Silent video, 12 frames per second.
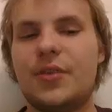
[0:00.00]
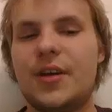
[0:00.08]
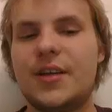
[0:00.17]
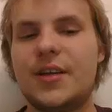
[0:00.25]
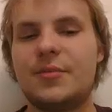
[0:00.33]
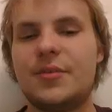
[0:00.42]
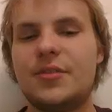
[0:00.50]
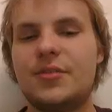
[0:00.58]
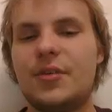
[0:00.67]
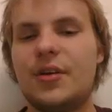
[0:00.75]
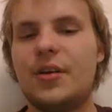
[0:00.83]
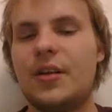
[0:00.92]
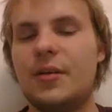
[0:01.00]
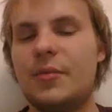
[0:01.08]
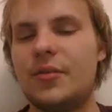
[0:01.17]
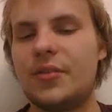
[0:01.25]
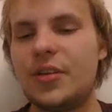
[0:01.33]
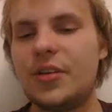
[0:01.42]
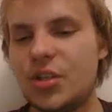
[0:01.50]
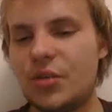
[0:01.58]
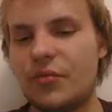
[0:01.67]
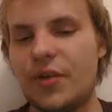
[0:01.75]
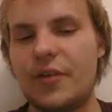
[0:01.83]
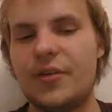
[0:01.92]
to ask MySQL about each
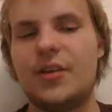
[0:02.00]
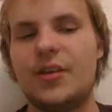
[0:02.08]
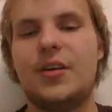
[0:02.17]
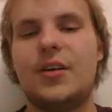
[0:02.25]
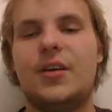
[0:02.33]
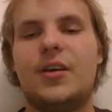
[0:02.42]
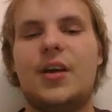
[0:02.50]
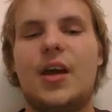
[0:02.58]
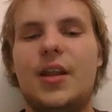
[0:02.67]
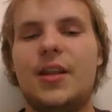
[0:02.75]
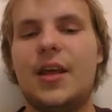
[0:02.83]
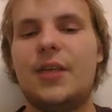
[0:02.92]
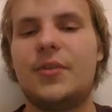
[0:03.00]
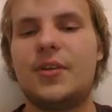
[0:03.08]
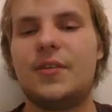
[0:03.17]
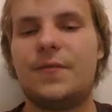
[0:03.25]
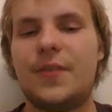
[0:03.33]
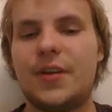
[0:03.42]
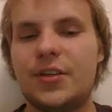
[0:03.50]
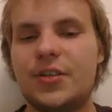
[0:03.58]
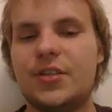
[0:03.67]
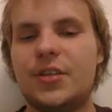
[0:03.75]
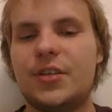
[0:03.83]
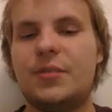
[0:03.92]
query, and then when
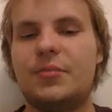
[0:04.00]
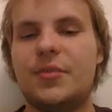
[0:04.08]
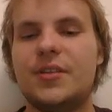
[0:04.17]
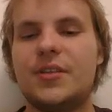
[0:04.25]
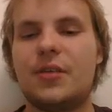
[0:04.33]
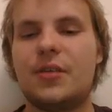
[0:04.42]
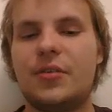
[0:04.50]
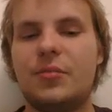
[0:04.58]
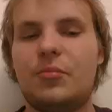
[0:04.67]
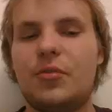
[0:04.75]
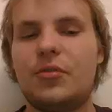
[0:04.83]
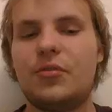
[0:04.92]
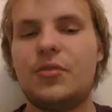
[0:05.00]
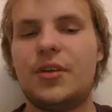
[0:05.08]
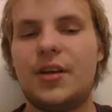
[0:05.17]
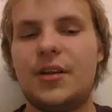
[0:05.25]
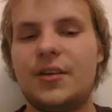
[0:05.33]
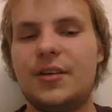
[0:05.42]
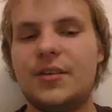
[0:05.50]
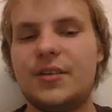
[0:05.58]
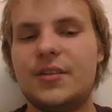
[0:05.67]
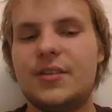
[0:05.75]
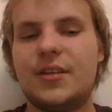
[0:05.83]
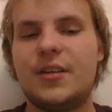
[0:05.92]
finished, it prints out the report on the
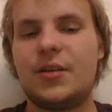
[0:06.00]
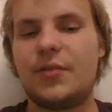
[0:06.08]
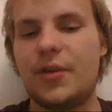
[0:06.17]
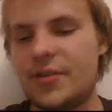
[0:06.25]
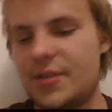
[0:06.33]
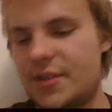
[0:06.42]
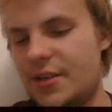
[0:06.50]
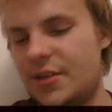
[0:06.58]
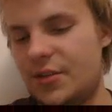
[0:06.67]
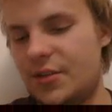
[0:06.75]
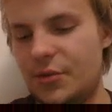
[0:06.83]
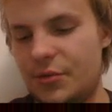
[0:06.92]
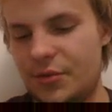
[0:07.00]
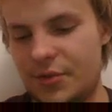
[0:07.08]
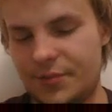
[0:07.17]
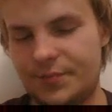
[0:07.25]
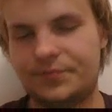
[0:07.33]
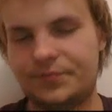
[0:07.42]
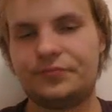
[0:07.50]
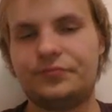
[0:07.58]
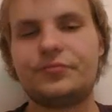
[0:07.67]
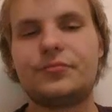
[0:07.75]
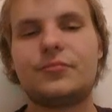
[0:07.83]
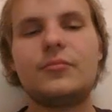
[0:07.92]
indexes that the queries didn't use.
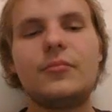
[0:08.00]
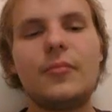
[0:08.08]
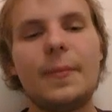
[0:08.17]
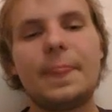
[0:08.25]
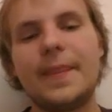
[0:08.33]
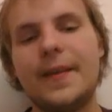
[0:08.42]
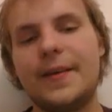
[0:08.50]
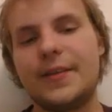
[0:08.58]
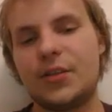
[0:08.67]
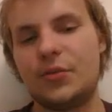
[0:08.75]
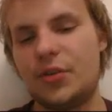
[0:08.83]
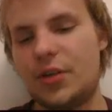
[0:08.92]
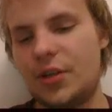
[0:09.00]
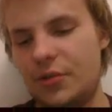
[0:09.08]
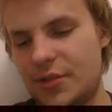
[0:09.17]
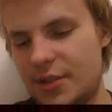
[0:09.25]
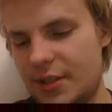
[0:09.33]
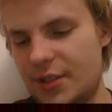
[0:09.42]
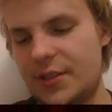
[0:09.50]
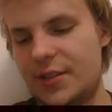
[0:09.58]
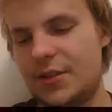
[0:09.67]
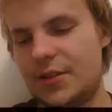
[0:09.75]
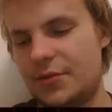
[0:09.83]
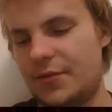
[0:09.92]
So you can use
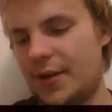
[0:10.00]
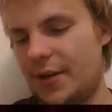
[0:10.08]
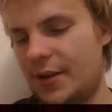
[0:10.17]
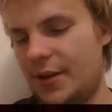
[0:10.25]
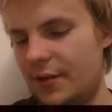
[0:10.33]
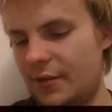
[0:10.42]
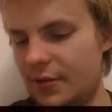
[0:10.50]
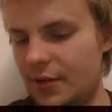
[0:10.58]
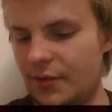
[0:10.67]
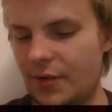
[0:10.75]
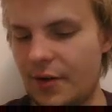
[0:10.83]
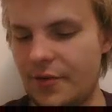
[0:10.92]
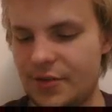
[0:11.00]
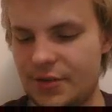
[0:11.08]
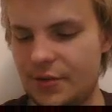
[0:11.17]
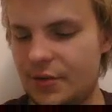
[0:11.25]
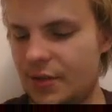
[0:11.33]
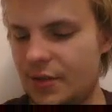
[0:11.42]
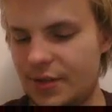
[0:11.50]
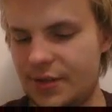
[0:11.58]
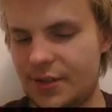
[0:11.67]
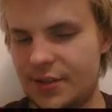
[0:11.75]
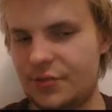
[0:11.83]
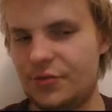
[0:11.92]
this to find the queries, the
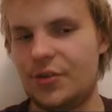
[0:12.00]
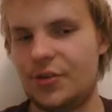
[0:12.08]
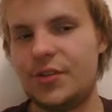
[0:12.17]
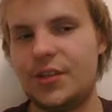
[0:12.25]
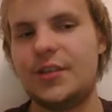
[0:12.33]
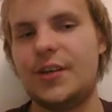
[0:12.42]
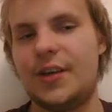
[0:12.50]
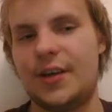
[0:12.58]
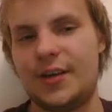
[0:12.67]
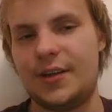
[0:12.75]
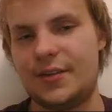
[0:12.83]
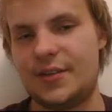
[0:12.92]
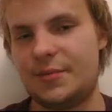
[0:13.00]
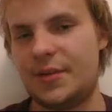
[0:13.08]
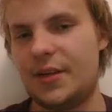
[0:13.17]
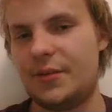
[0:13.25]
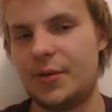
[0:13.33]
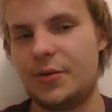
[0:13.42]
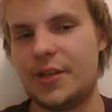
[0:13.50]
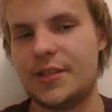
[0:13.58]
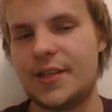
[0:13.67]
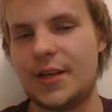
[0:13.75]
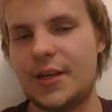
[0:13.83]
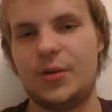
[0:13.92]
indexes you don't need, and speed up your
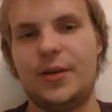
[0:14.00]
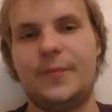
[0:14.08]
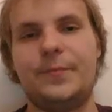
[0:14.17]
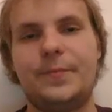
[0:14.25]
writes that way.